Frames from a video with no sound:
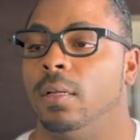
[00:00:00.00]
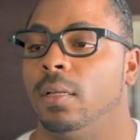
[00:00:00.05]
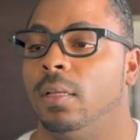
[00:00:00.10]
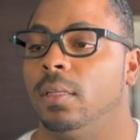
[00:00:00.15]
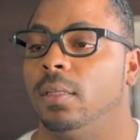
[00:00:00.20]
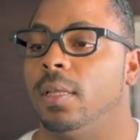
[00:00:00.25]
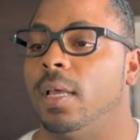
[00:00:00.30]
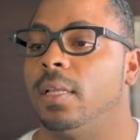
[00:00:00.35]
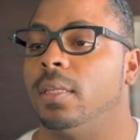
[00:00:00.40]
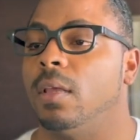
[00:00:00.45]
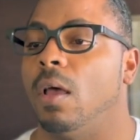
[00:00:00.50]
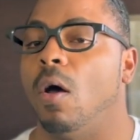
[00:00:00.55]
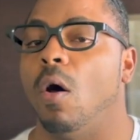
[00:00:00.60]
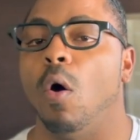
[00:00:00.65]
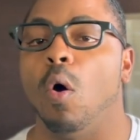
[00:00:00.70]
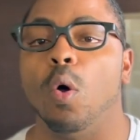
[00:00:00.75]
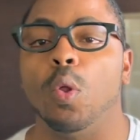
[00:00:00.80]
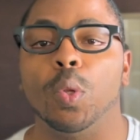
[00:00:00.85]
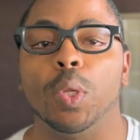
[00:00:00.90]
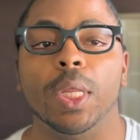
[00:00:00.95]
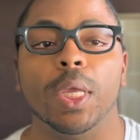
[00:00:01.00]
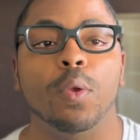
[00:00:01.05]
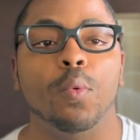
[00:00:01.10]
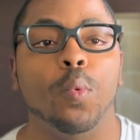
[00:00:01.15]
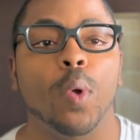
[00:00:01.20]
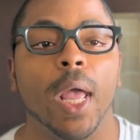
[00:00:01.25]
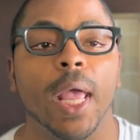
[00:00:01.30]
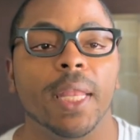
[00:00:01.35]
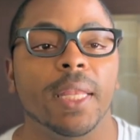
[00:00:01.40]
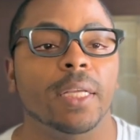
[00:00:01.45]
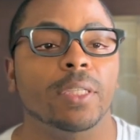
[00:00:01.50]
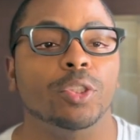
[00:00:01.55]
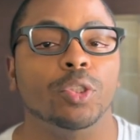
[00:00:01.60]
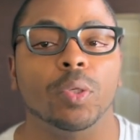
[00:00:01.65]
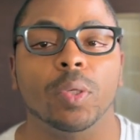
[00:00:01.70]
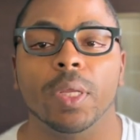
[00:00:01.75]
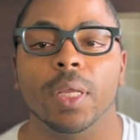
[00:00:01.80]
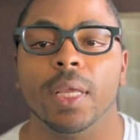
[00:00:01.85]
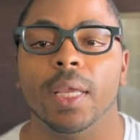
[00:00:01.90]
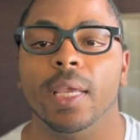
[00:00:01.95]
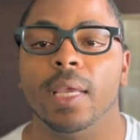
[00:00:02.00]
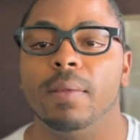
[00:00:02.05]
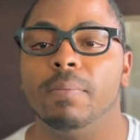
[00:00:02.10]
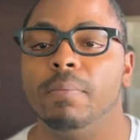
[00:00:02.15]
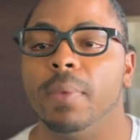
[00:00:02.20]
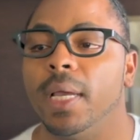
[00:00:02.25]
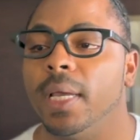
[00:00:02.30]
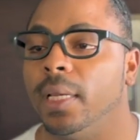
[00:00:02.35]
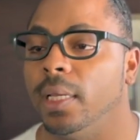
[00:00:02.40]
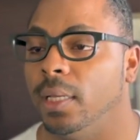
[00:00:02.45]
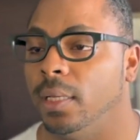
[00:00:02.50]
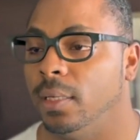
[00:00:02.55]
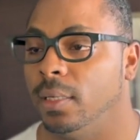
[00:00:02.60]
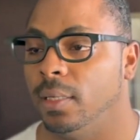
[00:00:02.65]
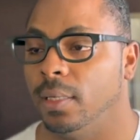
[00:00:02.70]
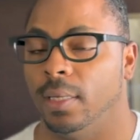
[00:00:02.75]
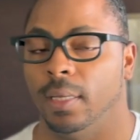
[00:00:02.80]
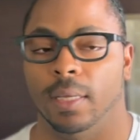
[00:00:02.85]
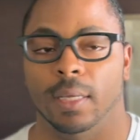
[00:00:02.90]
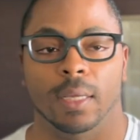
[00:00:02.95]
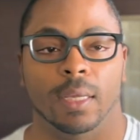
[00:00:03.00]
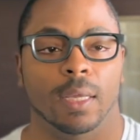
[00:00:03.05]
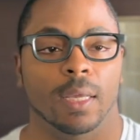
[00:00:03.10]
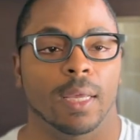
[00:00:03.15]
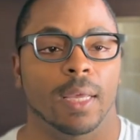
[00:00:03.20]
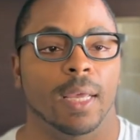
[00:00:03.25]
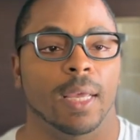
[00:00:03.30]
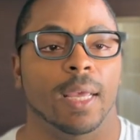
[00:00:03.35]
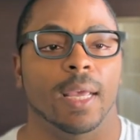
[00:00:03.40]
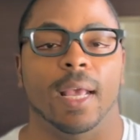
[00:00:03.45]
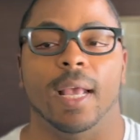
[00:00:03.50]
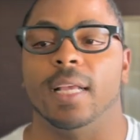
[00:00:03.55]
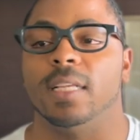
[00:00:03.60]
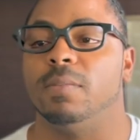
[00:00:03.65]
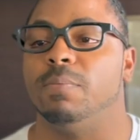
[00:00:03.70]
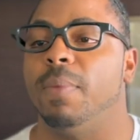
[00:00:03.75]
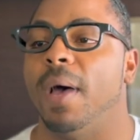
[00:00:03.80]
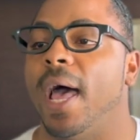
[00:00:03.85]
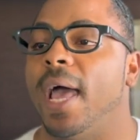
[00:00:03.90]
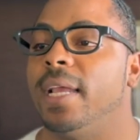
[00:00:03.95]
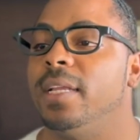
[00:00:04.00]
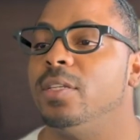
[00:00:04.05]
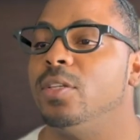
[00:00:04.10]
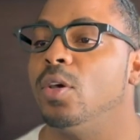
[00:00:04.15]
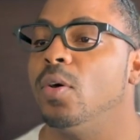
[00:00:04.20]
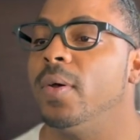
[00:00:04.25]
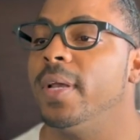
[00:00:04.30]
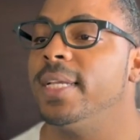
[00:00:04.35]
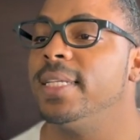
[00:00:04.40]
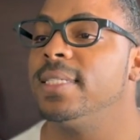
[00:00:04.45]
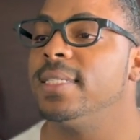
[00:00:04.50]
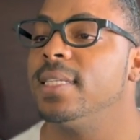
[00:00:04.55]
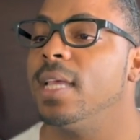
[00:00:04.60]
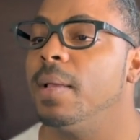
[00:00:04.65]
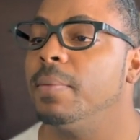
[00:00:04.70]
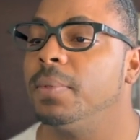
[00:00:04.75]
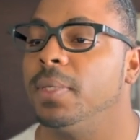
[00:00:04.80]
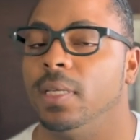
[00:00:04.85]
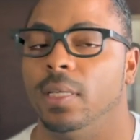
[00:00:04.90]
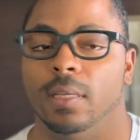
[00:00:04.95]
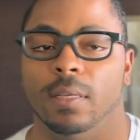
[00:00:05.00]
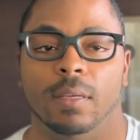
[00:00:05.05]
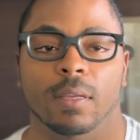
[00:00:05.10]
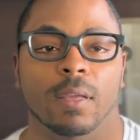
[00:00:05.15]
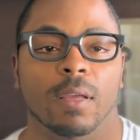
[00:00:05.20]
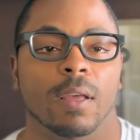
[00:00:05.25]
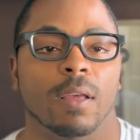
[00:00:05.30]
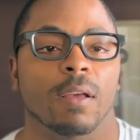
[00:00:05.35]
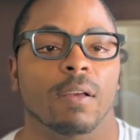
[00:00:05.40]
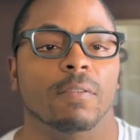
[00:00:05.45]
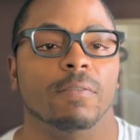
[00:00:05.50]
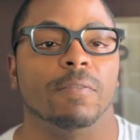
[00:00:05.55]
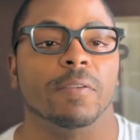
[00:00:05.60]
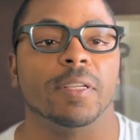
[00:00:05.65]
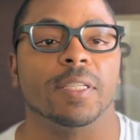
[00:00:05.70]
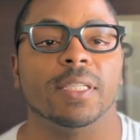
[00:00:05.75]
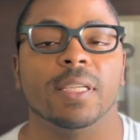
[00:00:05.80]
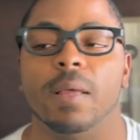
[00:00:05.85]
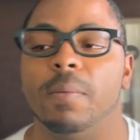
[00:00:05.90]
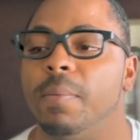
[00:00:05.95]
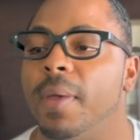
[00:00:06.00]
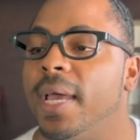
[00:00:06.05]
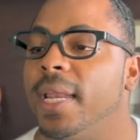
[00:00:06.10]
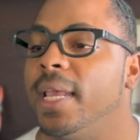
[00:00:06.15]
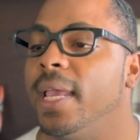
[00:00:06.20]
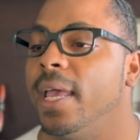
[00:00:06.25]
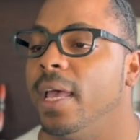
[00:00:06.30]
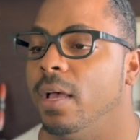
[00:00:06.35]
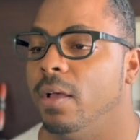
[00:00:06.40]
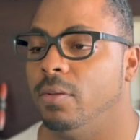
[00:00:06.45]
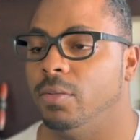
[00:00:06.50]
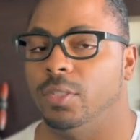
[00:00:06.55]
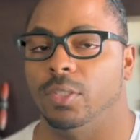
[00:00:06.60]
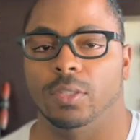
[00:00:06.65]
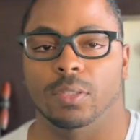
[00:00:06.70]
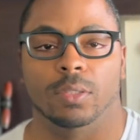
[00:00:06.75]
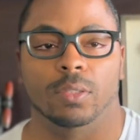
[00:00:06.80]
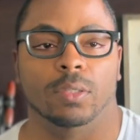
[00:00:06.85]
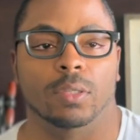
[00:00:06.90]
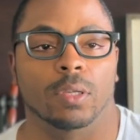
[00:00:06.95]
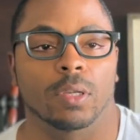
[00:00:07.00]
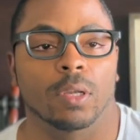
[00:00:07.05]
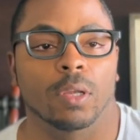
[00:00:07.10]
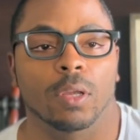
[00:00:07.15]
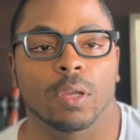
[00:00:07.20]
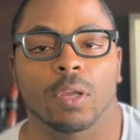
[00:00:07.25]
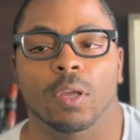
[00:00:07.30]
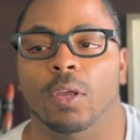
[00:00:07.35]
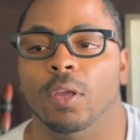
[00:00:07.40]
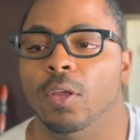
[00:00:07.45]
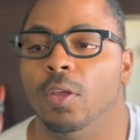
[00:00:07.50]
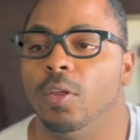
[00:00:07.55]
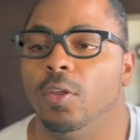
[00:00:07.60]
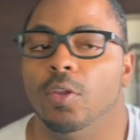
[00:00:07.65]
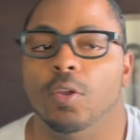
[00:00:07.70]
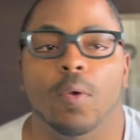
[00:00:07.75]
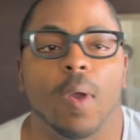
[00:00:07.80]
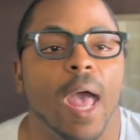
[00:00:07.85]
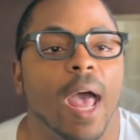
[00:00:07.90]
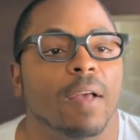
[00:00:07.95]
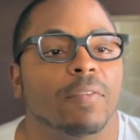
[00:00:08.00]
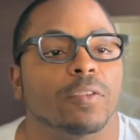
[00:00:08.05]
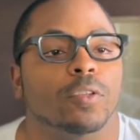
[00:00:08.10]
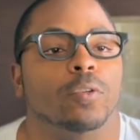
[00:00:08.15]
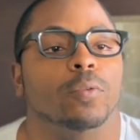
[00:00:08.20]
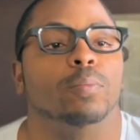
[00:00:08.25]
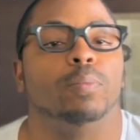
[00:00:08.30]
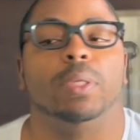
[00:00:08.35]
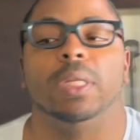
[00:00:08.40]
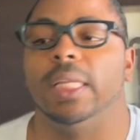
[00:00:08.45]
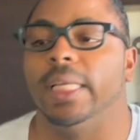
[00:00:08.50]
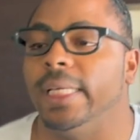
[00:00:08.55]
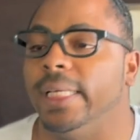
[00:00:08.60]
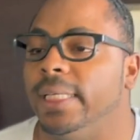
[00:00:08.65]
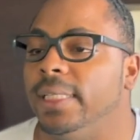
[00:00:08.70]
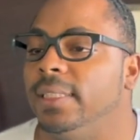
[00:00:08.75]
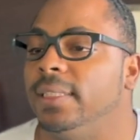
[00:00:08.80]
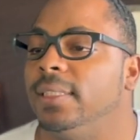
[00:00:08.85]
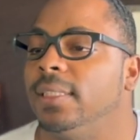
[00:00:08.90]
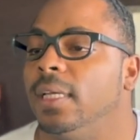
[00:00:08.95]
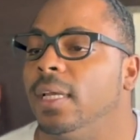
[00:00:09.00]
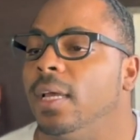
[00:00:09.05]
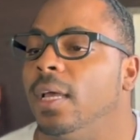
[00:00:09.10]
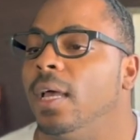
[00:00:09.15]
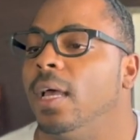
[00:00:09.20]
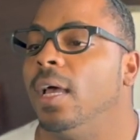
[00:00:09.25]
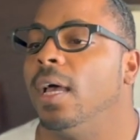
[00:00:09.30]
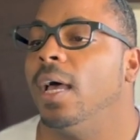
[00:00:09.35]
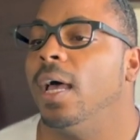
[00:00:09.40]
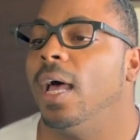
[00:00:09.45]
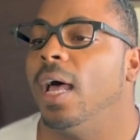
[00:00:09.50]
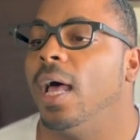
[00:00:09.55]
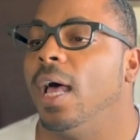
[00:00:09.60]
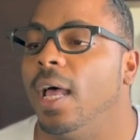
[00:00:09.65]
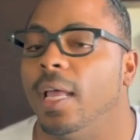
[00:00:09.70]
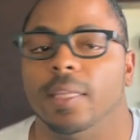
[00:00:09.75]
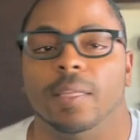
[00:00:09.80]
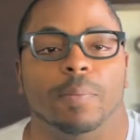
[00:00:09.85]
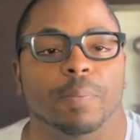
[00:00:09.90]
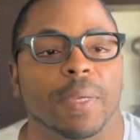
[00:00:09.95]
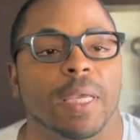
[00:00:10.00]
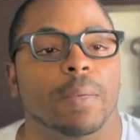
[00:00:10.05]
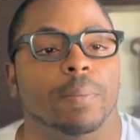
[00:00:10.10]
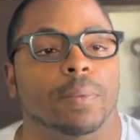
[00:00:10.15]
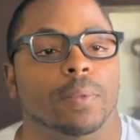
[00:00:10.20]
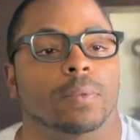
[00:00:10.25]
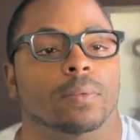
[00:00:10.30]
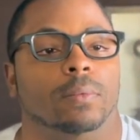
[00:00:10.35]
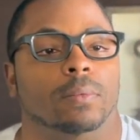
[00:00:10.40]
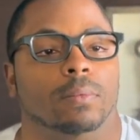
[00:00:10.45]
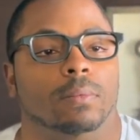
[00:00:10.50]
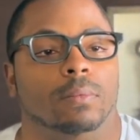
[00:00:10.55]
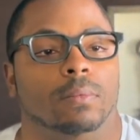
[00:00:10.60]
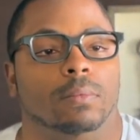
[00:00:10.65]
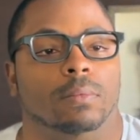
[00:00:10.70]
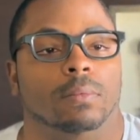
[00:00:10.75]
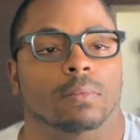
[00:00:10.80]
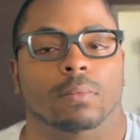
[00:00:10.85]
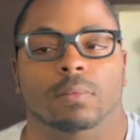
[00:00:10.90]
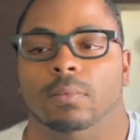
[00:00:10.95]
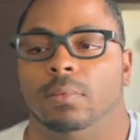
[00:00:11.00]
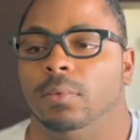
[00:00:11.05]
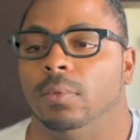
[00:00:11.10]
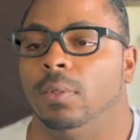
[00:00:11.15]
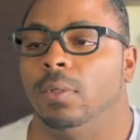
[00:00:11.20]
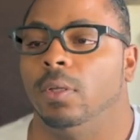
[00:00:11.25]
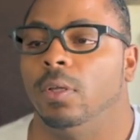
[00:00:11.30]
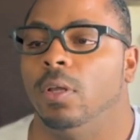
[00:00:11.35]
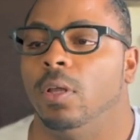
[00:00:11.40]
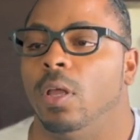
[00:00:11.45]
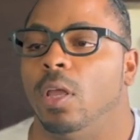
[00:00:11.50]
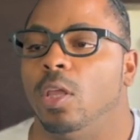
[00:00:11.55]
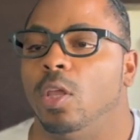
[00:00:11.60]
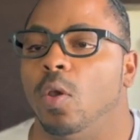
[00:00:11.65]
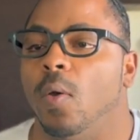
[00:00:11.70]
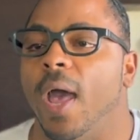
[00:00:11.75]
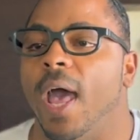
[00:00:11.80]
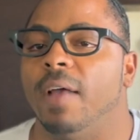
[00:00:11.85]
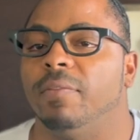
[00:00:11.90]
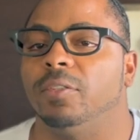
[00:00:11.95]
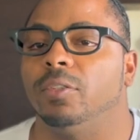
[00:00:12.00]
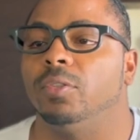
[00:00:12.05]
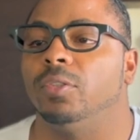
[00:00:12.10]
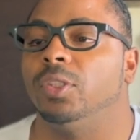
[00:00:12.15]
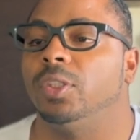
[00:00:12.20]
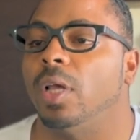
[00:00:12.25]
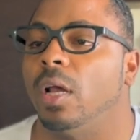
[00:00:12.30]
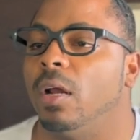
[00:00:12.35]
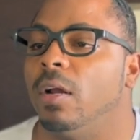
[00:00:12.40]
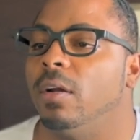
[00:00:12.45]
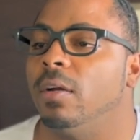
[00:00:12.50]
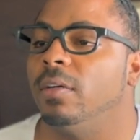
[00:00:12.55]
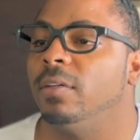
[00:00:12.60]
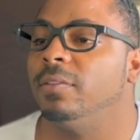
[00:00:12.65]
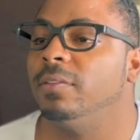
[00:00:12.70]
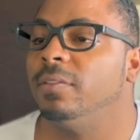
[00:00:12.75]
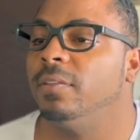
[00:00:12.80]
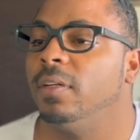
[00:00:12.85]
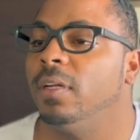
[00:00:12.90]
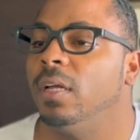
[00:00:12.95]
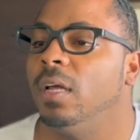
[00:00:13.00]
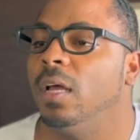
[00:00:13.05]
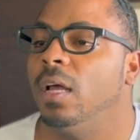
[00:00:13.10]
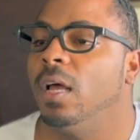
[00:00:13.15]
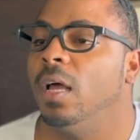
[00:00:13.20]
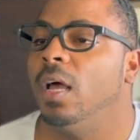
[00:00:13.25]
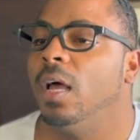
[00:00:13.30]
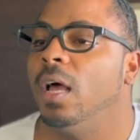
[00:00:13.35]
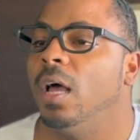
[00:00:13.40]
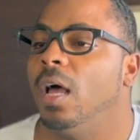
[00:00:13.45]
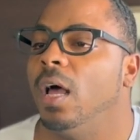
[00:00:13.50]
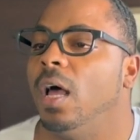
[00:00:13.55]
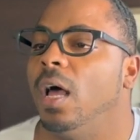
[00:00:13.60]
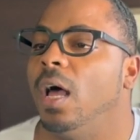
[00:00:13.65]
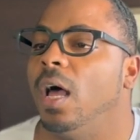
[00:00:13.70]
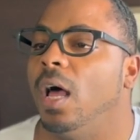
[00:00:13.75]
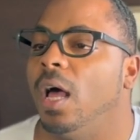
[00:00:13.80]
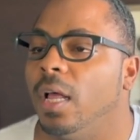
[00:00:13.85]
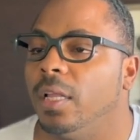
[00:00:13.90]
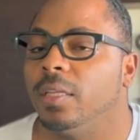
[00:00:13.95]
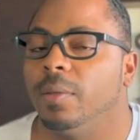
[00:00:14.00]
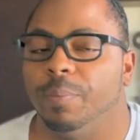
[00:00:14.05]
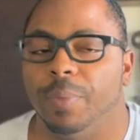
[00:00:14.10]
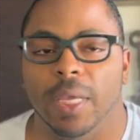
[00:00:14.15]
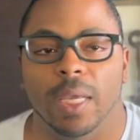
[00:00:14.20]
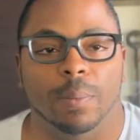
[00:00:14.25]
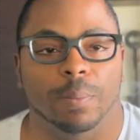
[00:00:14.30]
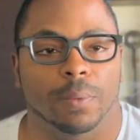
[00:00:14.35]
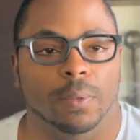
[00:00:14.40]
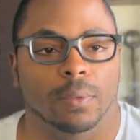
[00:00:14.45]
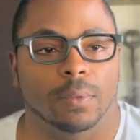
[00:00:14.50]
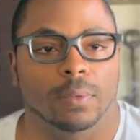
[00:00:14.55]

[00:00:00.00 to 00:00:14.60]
That the only way that you can get money is by doing something for somebody else. You have to please other people. You have to serve other people.